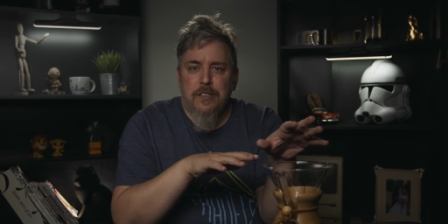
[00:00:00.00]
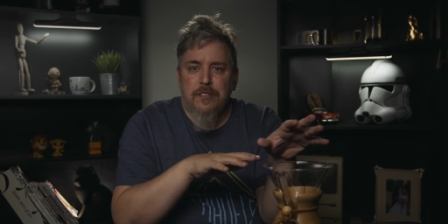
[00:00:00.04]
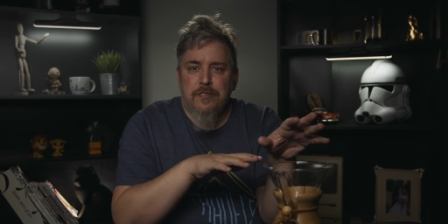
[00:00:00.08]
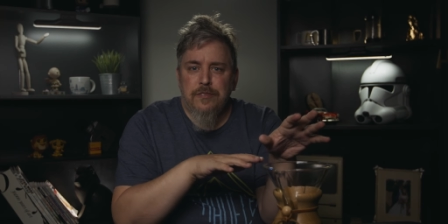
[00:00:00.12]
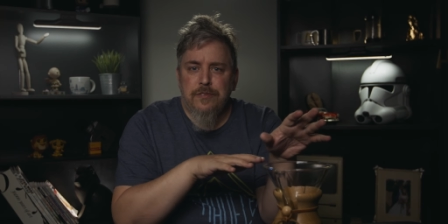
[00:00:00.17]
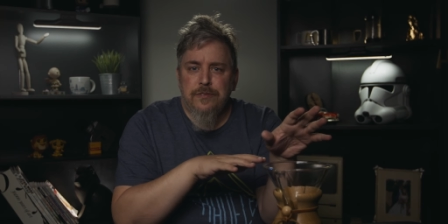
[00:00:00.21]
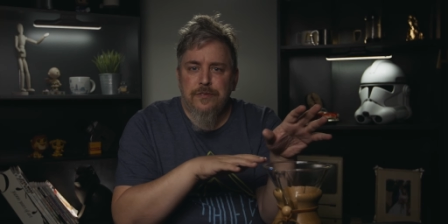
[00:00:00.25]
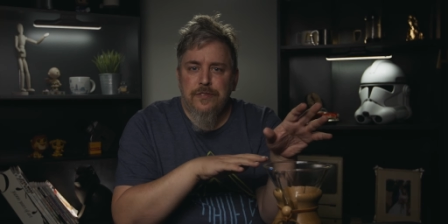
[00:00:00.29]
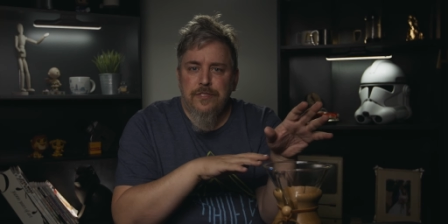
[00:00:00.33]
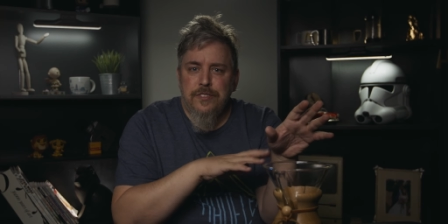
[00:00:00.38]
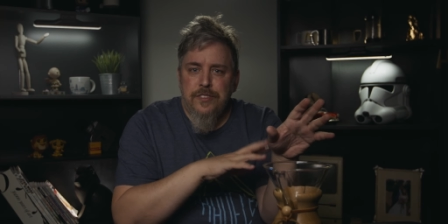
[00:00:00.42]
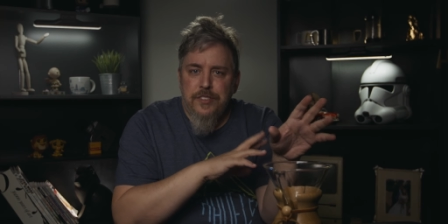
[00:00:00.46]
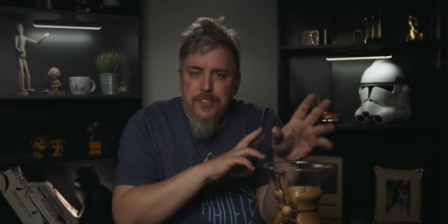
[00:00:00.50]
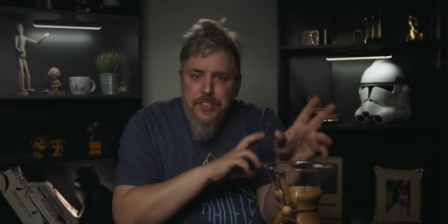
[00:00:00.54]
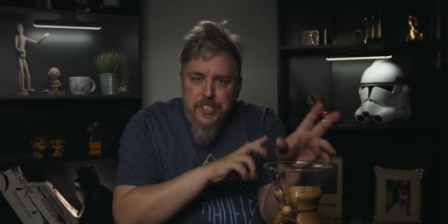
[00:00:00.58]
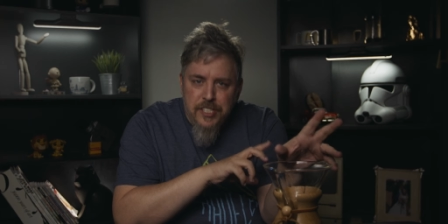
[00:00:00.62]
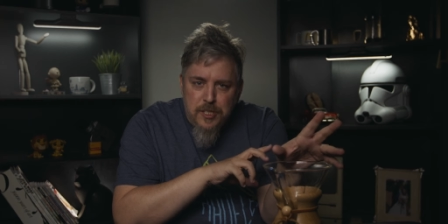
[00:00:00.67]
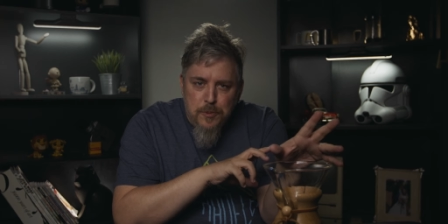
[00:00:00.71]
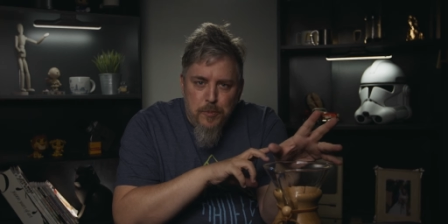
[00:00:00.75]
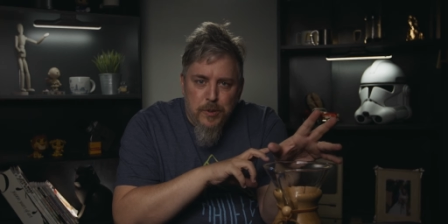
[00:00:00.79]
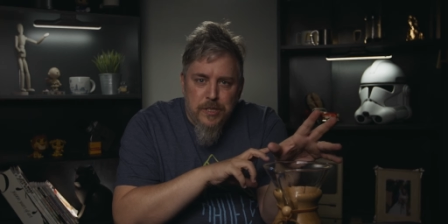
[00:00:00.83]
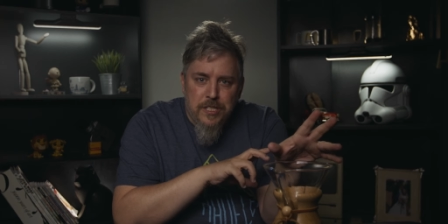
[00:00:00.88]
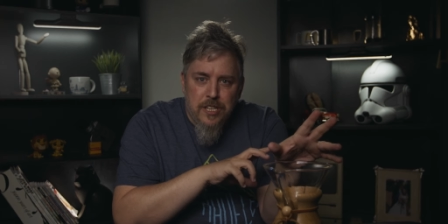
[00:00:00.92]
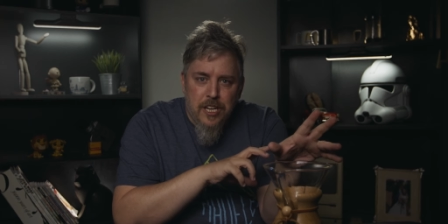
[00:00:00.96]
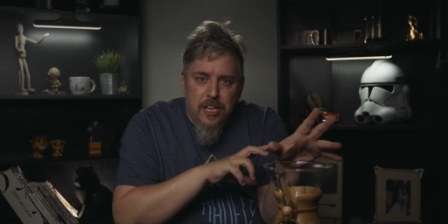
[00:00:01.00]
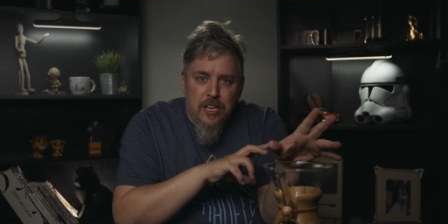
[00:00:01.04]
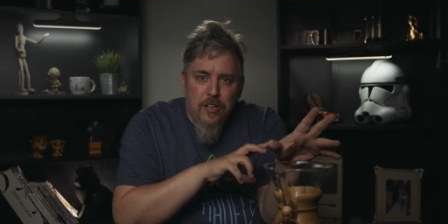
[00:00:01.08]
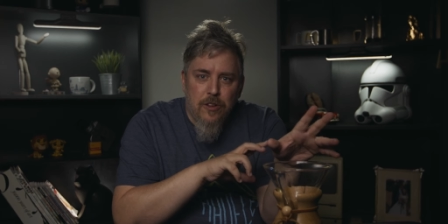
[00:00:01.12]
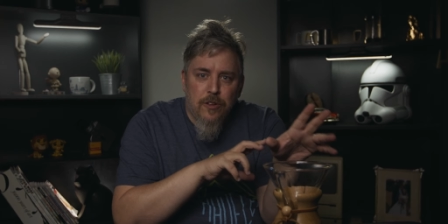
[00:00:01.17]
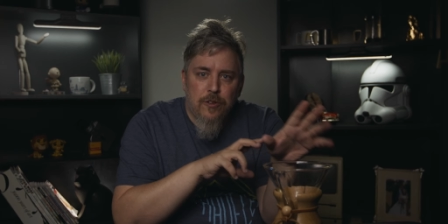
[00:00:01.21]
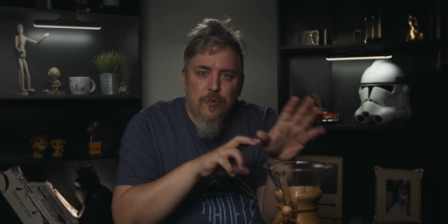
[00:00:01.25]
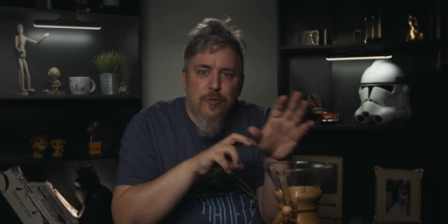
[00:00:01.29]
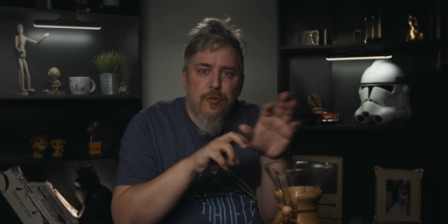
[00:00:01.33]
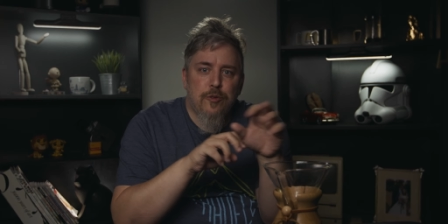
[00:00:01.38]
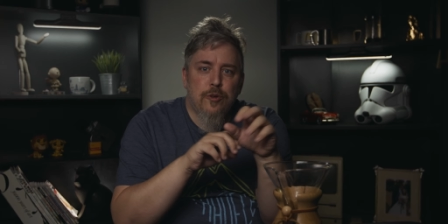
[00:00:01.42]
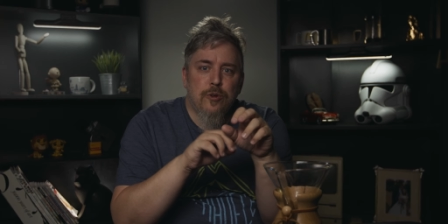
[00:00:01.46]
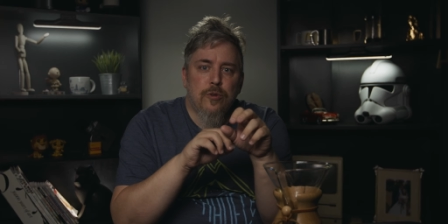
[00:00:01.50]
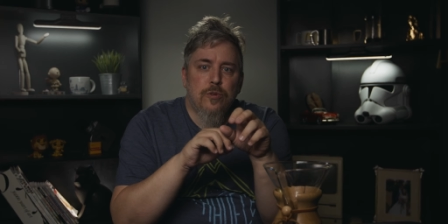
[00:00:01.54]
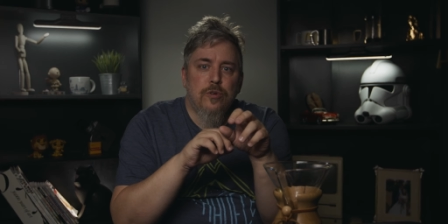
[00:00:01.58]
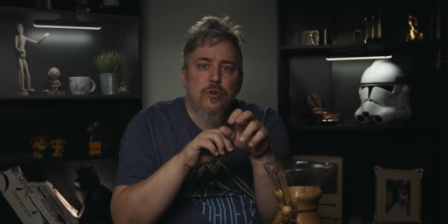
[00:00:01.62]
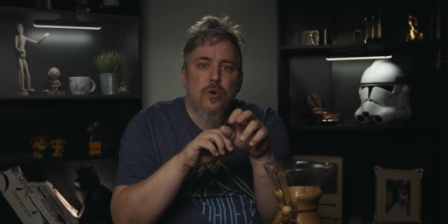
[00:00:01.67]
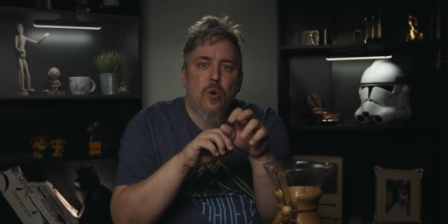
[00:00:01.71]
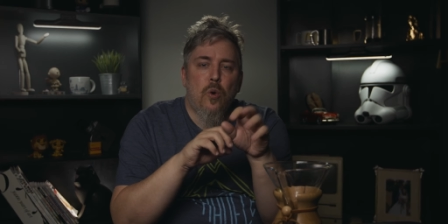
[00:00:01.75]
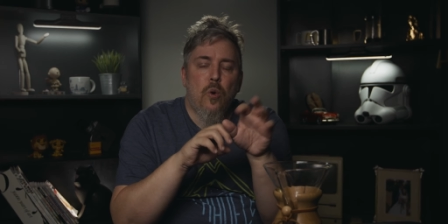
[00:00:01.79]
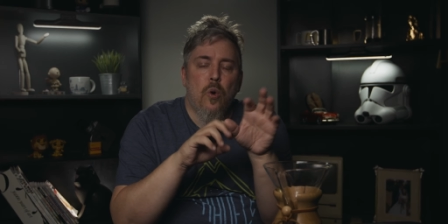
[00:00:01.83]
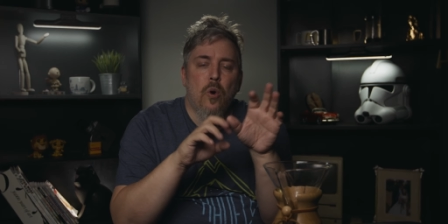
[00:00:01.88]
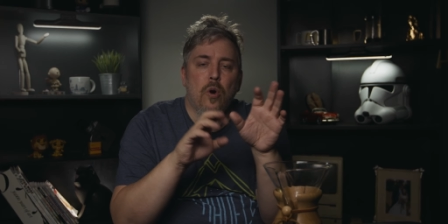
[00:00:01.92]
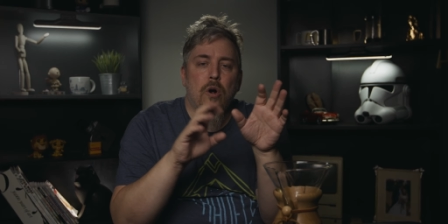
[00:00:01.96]
of this particular
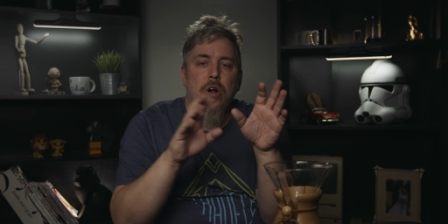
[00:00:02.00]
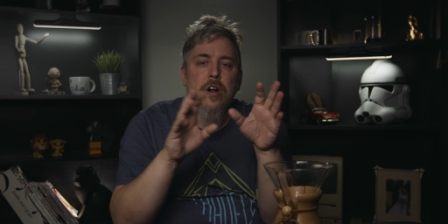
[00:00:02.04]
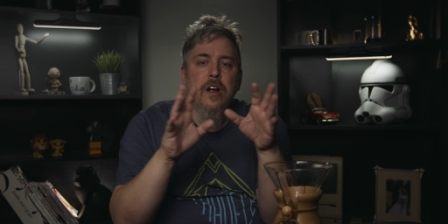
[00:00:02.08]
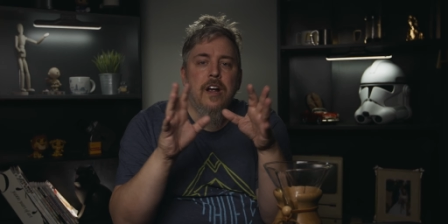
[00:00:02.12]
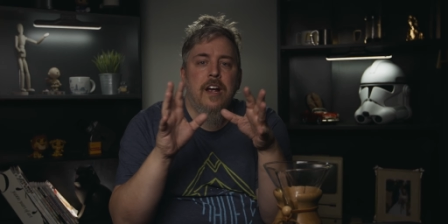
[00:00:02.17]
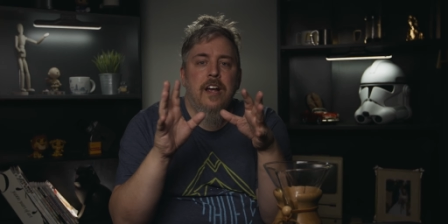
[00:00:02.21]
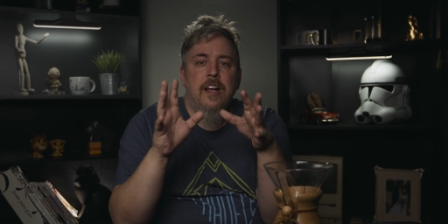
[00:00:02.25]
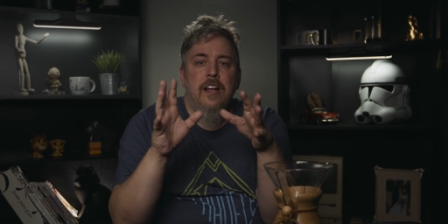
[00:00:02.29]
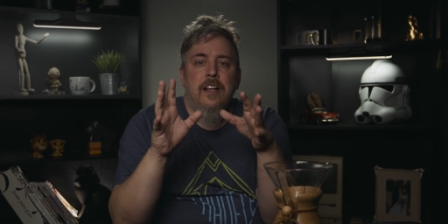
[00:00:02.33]
fruit, or